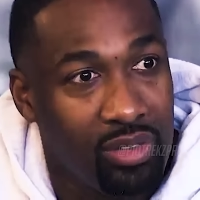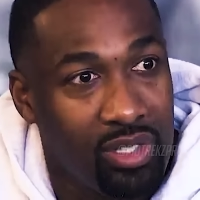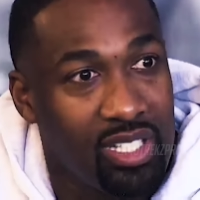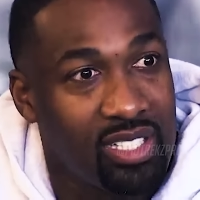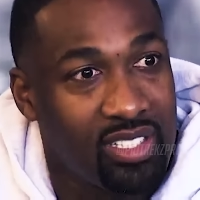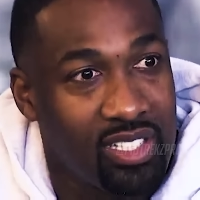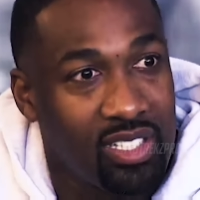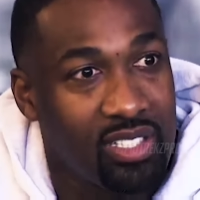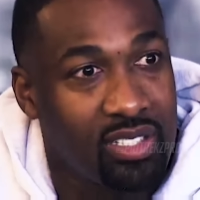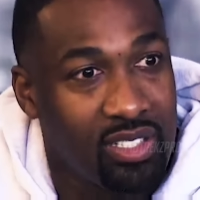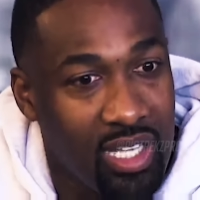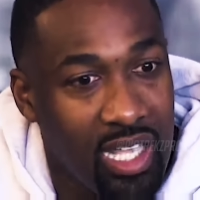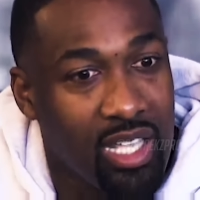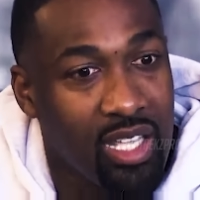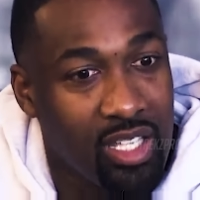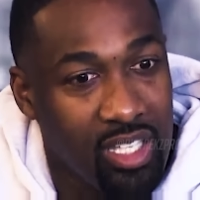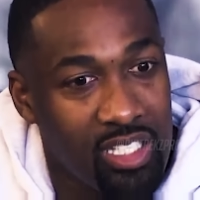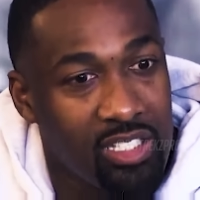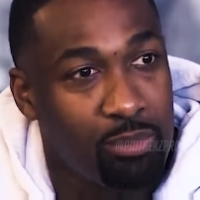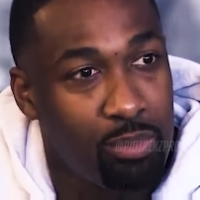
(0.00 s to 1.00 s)
this is
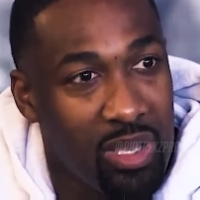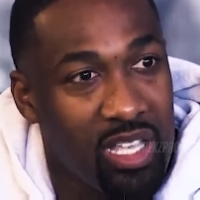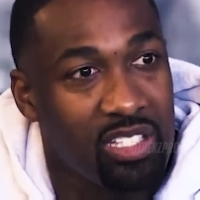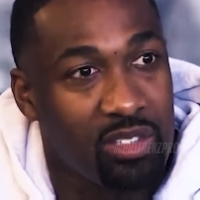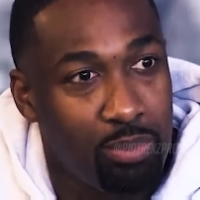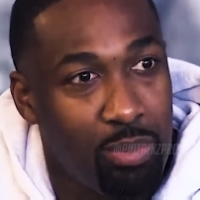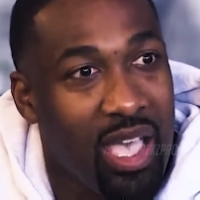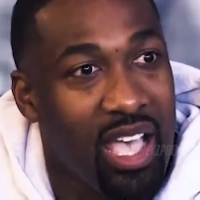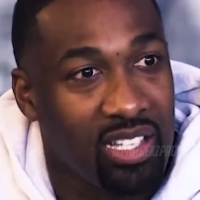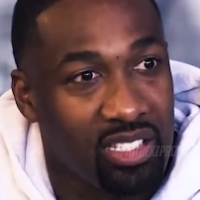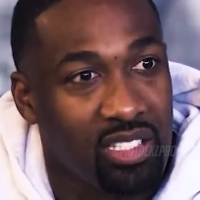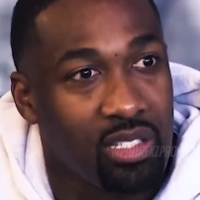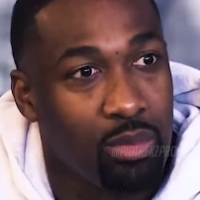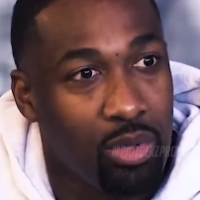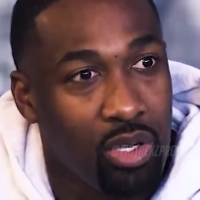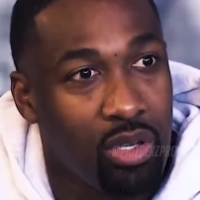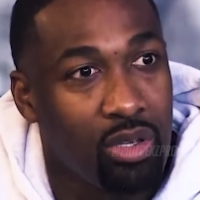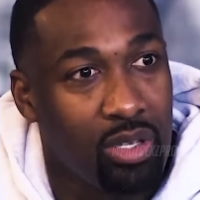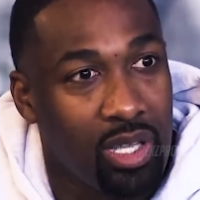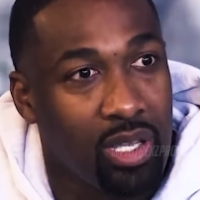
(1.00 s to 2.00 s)
like his best
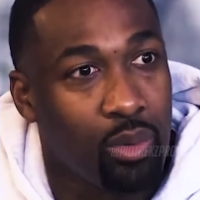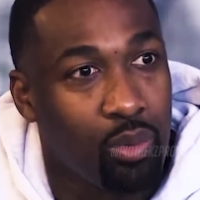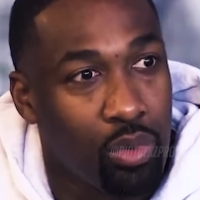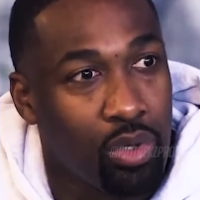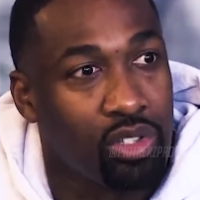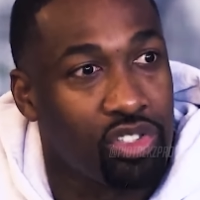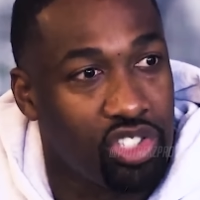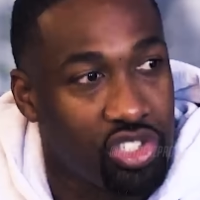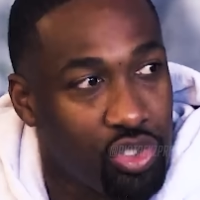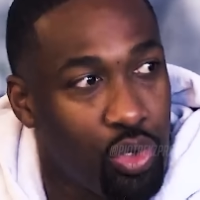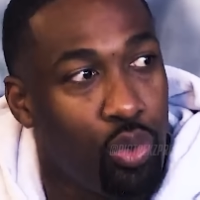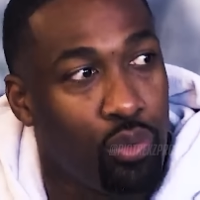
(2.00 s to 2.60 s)
basketball. Like, or just